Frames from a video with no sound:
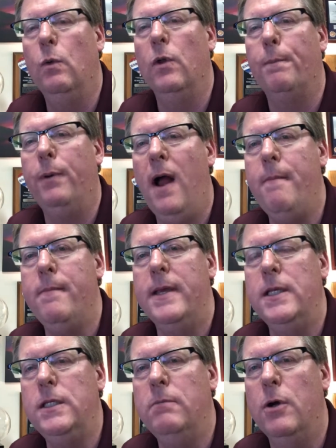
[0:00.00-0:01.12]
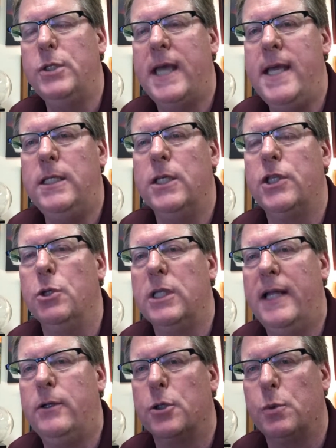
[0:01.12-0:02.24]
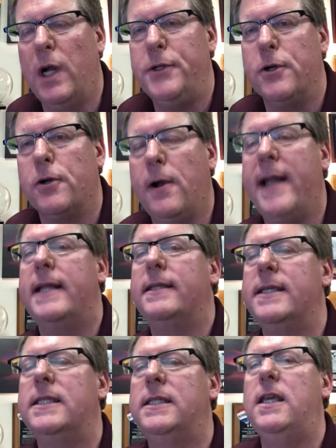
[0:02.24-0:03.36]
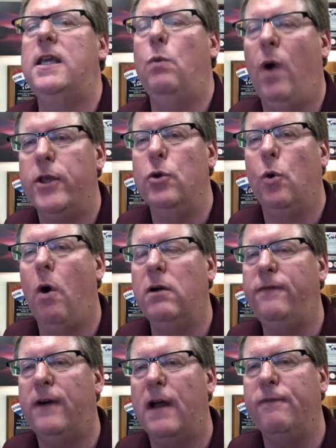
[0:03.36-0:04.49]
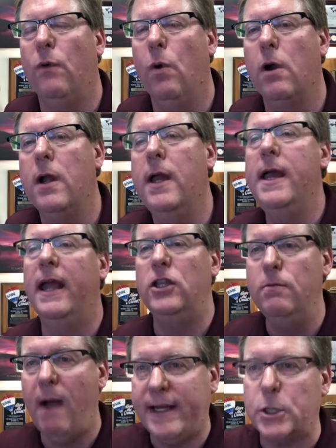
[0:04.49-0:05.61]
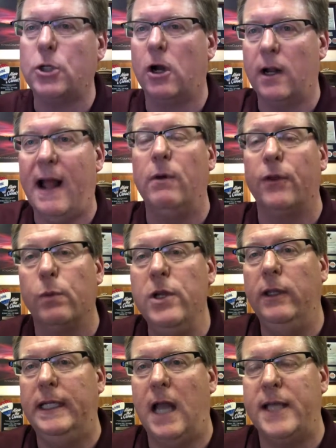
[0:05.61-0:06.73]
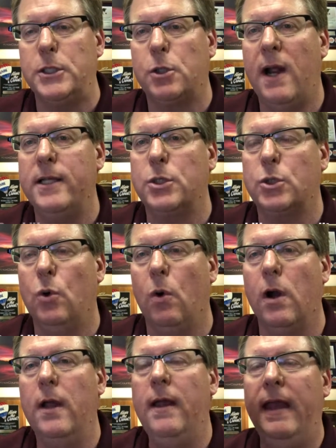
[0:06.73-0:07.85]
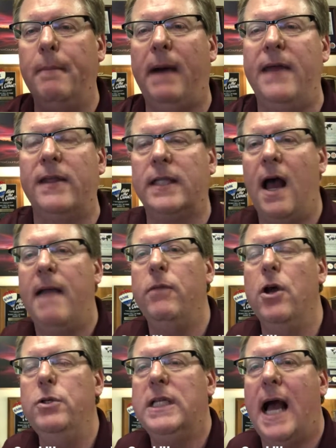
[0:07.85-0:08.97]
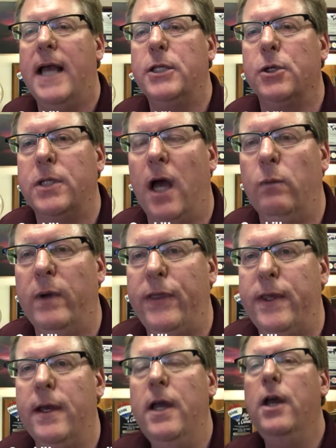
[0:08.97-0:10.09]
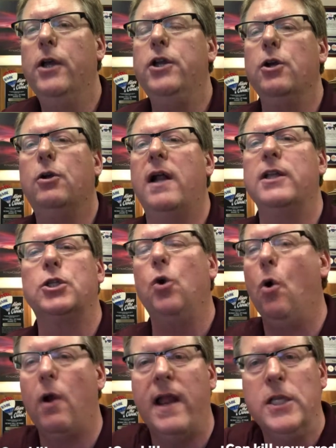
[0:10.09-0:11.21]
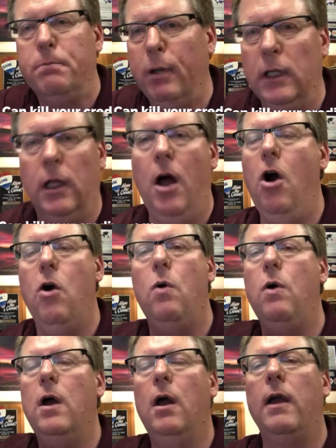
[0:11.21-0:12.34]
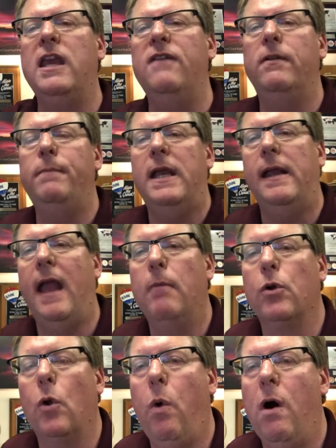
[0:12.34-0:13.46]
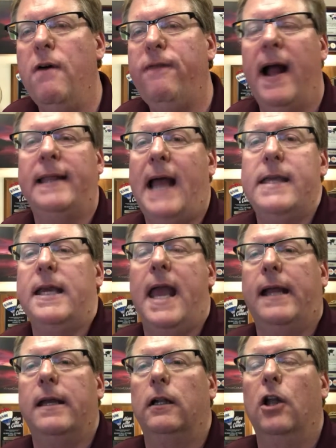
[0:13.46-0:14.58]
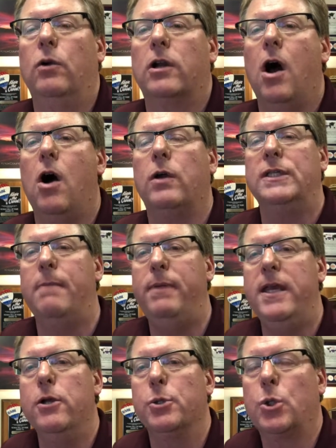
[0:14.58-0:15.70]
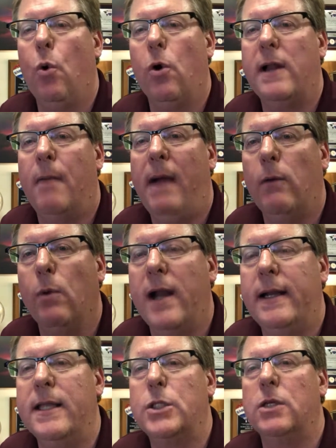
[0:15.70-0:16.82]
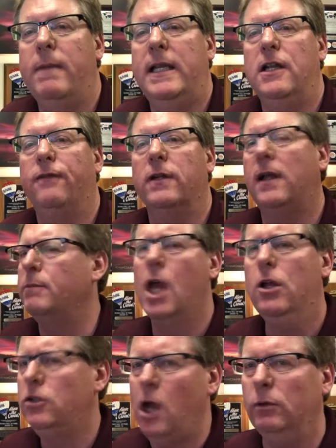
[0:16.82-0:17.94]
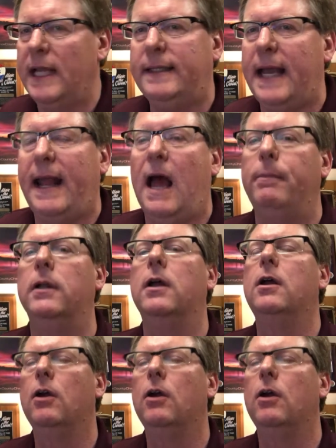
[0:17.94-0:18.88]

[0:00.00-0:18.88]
Well, the problem is, in most cases, those lenders run your credit to see what you qualify for, and you might have started out with a really nice credit score, and by the time those guys are done with you, your credit score is below even being able to qualify. Now you can't get a loan at all because they beat your score down by running it so many different times. Don't let that happen.